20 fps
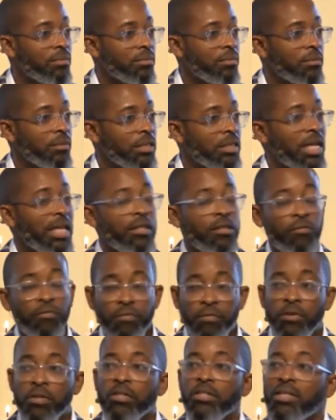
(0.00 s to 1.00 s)
It's not the
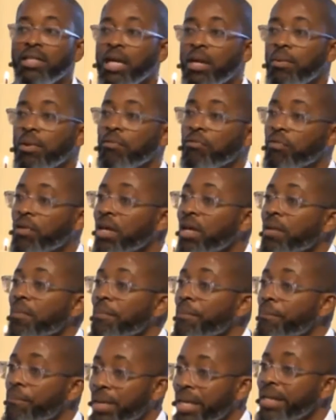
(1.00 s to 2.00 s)
first time I've
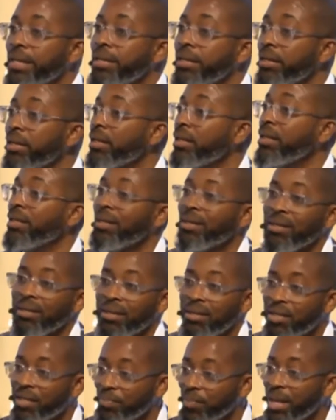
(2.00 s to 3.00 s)
been
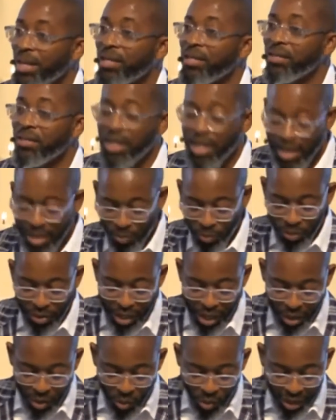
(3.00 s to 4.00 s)
spending time with
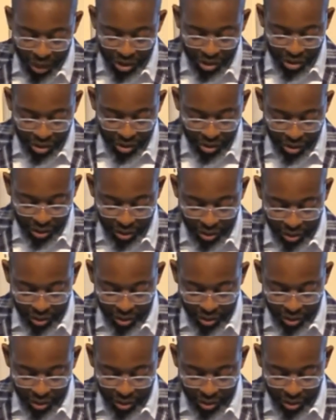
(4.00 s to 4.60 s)
that question.